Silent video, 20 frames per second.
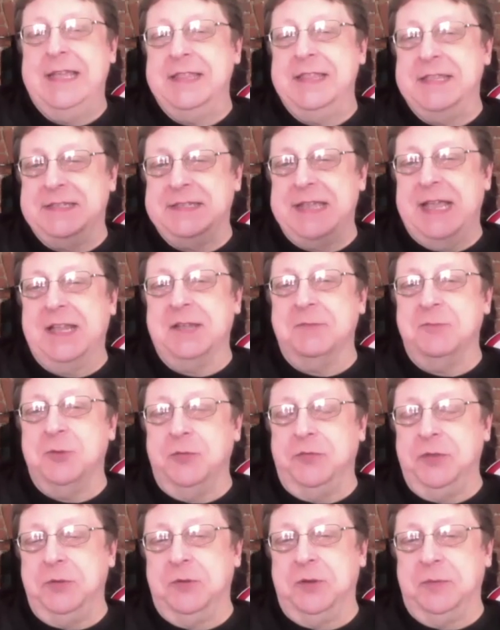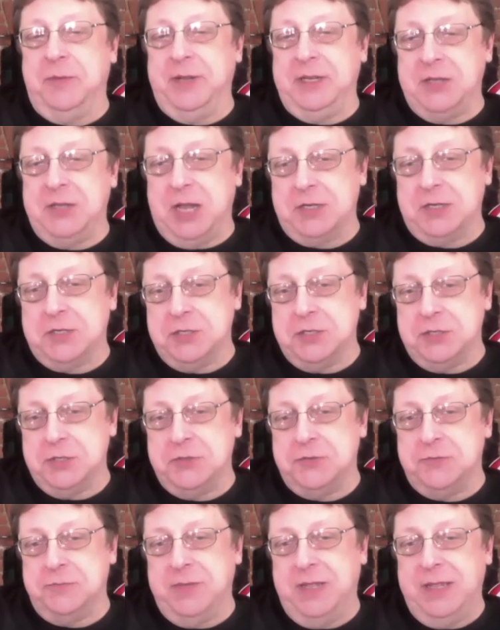The second movie would have been Doctor
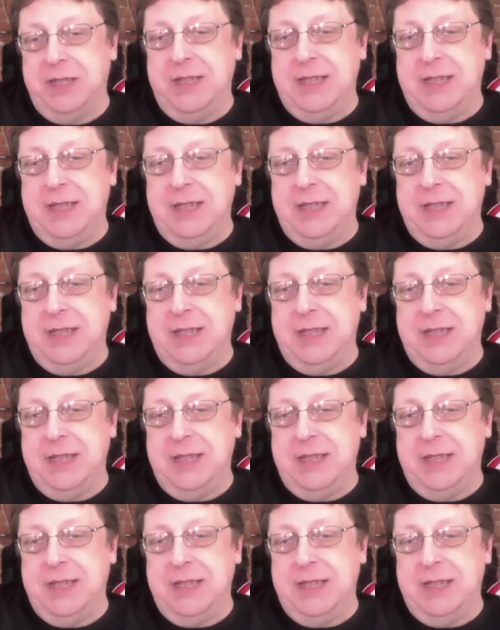Doom,